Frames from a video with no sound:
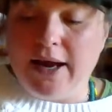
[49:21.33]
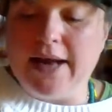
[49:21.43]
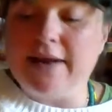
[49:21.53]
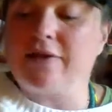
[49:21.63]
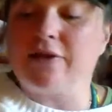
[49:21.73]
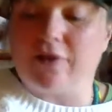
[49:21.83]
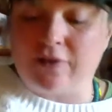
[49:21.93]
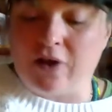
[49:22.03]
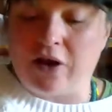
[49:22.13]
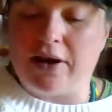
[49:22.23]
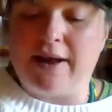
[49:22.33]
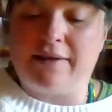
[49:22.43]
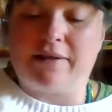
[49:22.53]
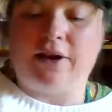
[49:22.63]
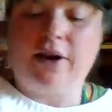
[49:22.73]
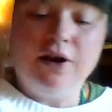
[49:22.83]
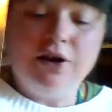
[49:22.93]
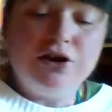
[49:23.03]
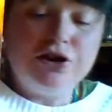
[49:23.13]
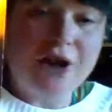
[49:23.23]
And it's like the sun is like
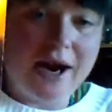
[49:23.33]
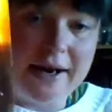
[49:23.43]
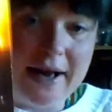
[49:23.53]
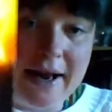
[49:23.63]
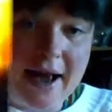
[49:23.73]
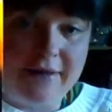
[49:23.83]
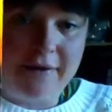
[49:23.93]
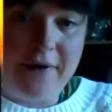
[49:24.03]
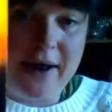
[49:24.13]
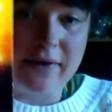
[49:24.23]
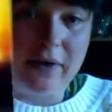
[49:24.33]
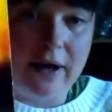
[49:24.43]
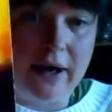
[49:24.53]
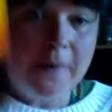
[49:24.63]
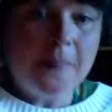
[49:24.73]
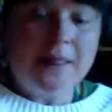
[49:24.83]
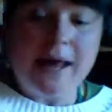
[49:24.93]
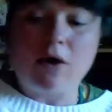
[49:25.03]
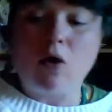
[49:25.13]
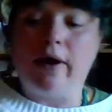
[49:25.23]
shining on the fact, like
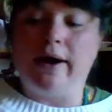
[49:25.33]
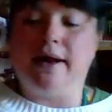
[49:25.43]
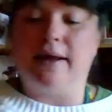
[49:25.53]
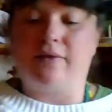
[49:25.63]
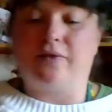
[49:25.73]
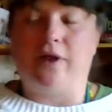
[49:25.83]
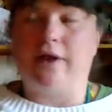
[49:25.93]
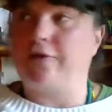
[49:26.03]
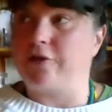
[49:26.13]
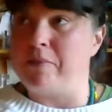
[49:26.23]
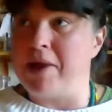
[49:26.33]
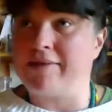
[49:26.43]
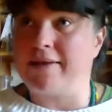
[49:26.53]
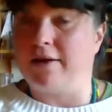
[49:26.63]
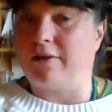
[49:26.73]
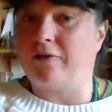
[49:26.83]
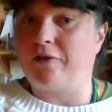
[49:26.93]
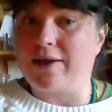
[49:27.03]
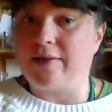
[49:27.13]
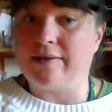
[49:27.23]
that coin is like for the masculine, it's
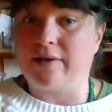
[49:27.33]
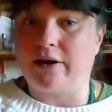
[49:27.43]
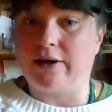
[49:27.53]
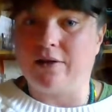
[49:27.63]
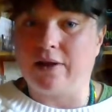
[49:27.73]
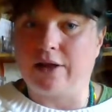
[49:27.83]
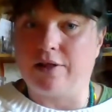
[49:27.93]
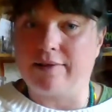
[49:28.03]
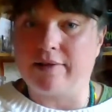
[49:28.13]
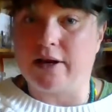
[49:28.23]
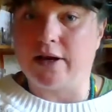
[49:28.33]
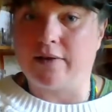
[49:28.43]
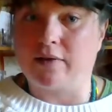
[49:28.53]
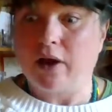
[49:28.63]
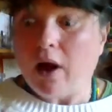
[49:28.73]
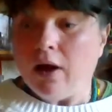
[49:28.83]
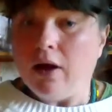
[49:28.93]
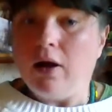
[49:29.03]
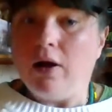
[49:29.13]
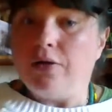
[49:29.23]
finally starting to like glisten. And he's like,
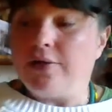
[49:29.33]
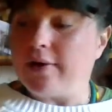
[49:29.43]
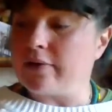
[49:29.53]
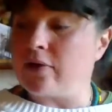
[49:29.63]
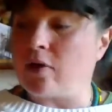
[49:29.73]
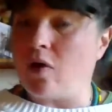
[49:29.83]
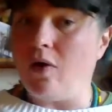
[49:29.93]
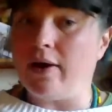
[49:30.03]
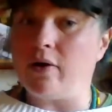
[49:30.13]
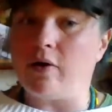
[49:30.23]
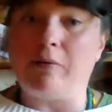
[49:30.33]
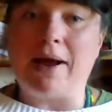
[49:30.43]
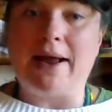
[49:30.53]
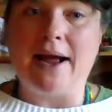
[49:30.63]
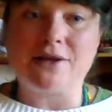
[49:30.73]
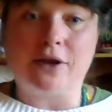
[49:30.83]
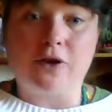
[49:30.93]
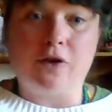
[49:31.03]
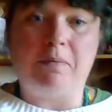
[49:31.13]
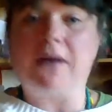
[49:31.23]
there's the coin. Oh my gosh, like
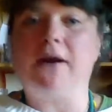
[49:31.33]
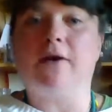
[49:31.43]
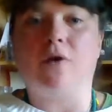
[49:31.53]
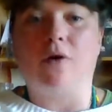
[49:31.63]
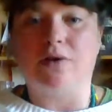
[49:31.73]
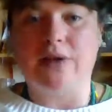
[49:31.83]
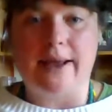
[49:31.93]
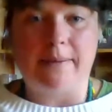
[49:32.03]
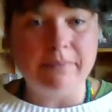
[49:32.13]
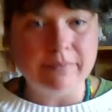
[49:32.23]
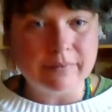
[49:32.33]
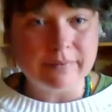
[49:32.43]
you've been here the whole time.